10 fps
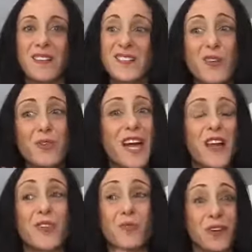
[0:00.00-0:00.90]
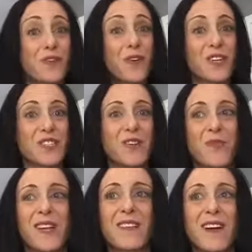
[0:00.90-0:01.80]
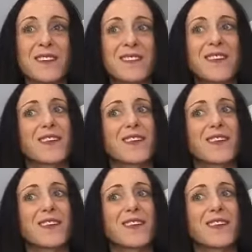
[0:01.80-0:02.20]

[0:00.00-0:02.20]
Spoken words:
So yeah, you want to focus on weight loss?